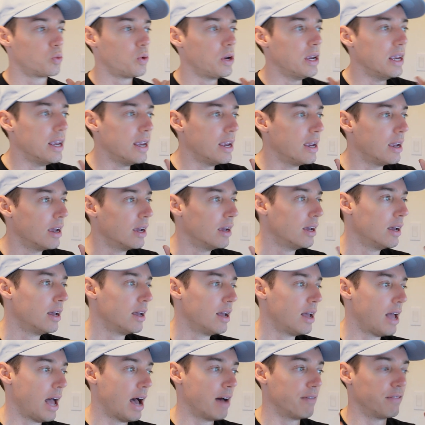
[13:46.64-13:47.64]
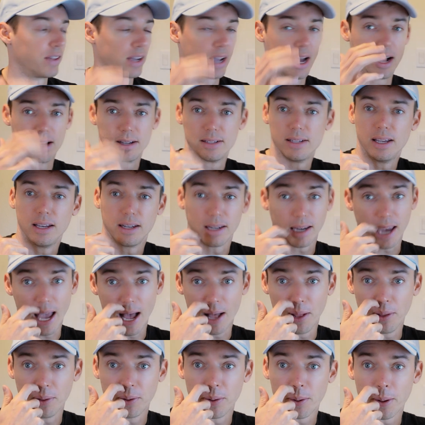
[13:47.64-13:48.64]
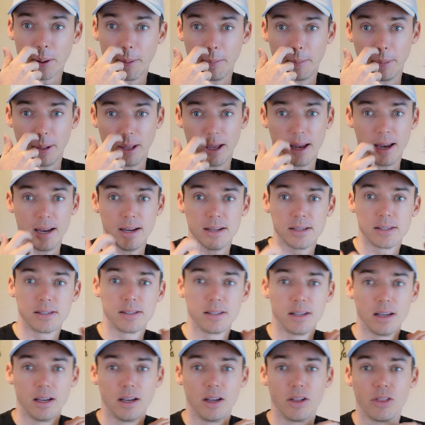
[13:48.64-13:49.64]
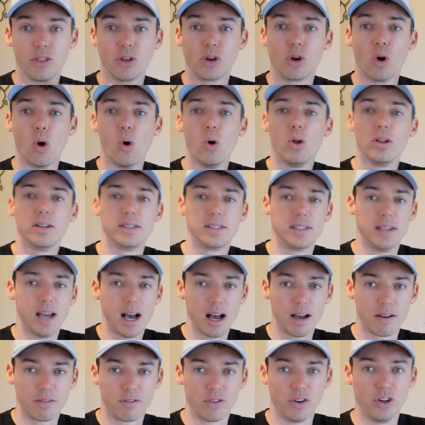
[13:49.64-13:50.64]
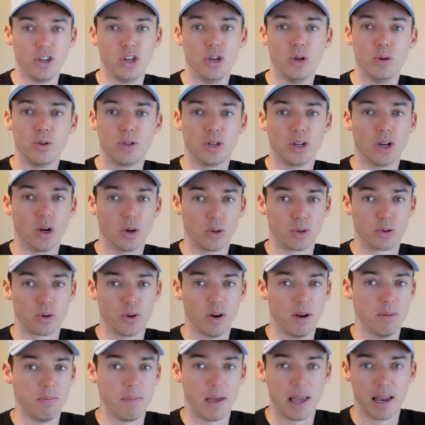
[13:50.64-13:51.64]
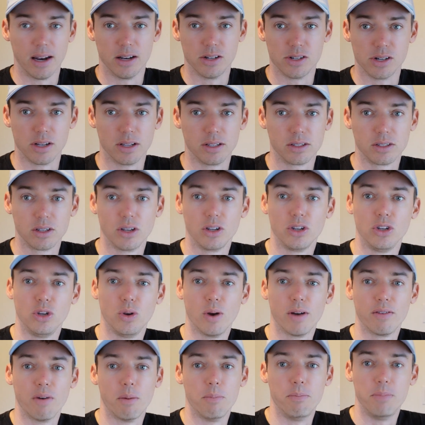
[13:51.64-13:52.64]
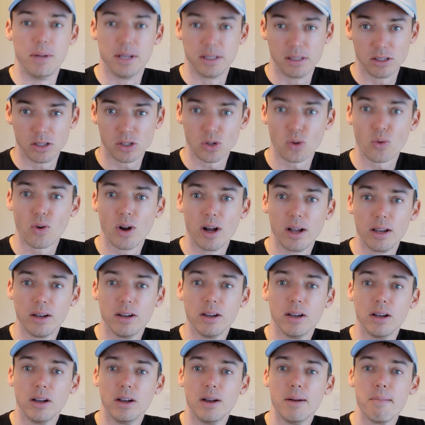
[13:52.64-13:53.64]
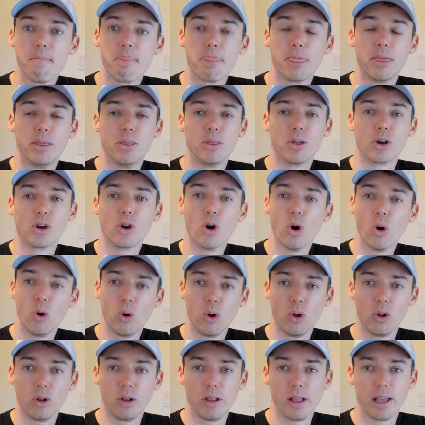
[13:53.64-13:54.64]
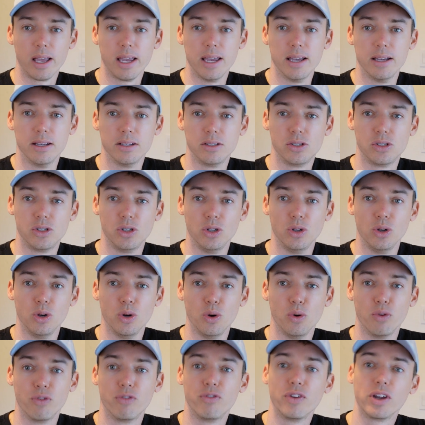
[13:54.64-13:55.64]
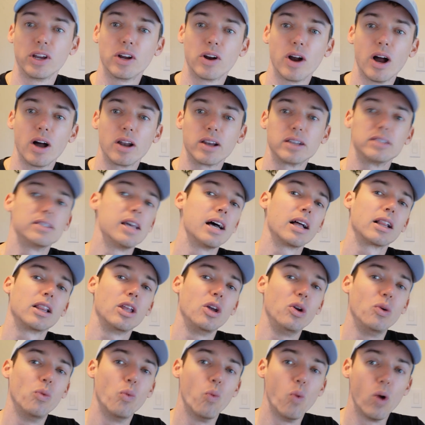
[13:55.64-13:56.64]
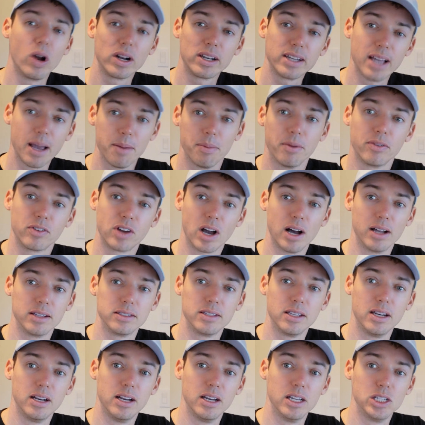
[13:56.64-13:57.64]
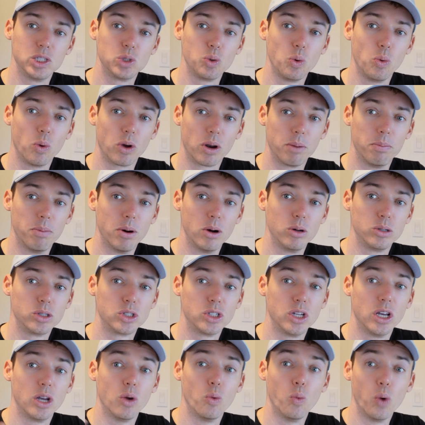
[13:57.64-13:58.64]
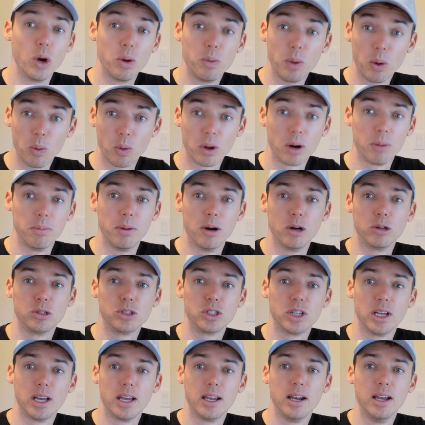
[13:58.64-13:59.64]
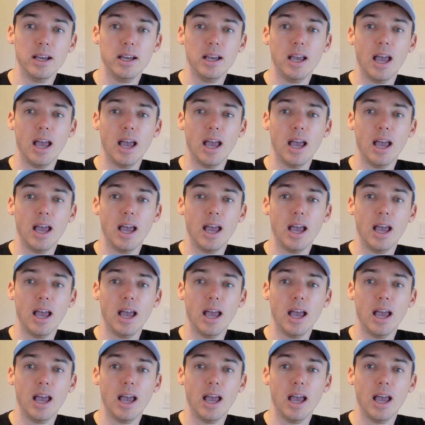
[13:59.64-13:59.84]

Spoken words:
we have the content calendar in place, the goal is not for you to go through and manage this. You have a business to run. The goal is to figure out exactly what type of content it is we want to post it, when we want to post it.